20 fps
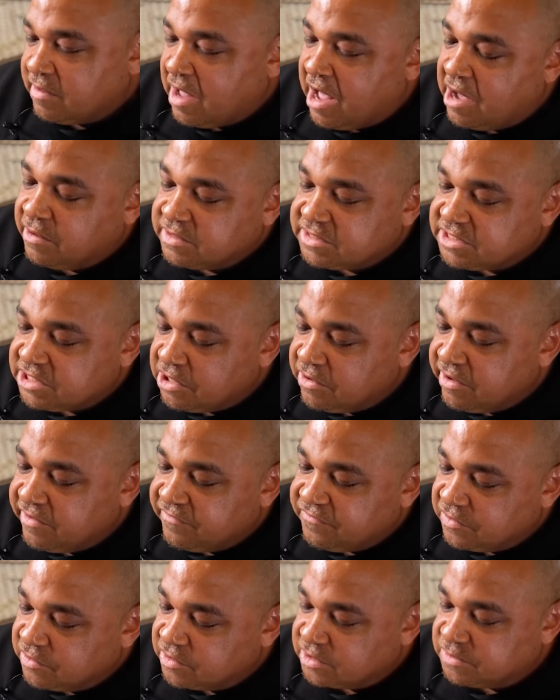I was so
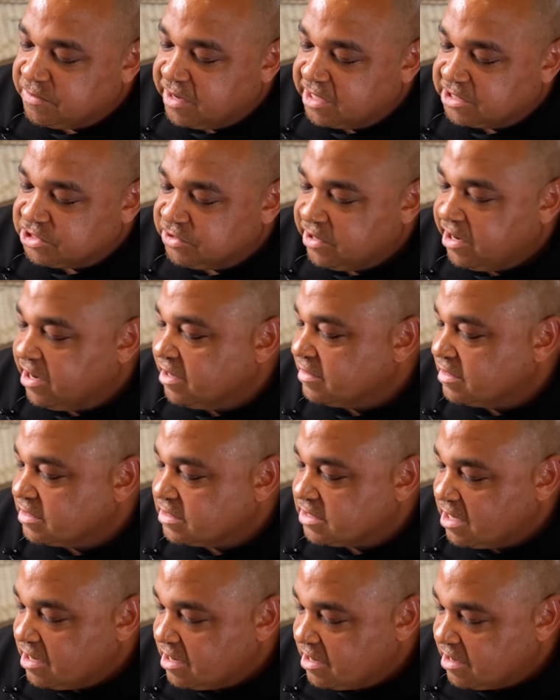influenced by Dre at the
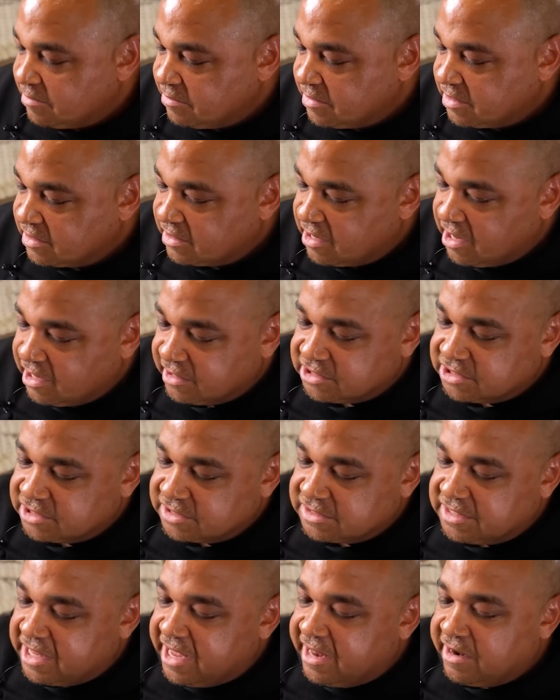time and like
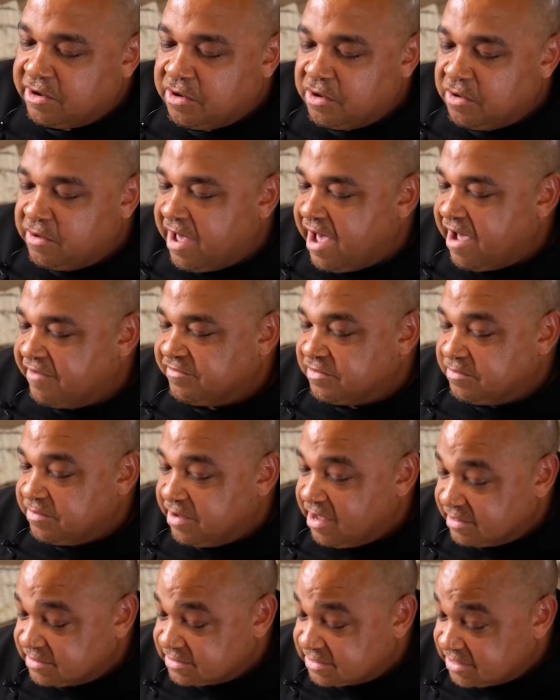just that whole
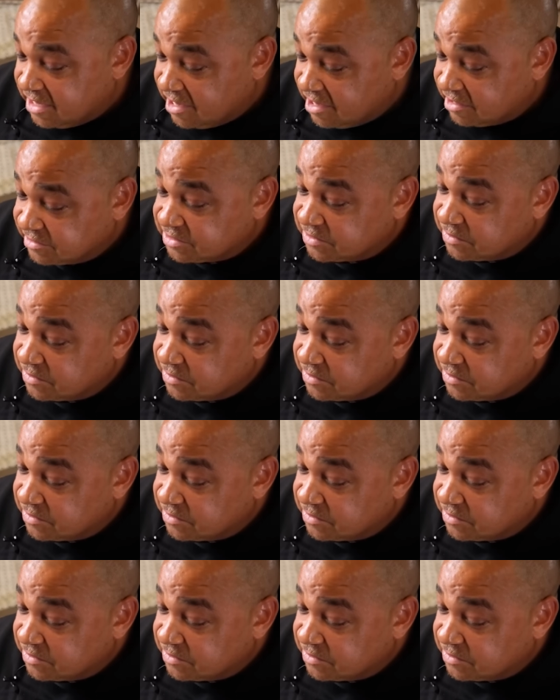Aftermath sound.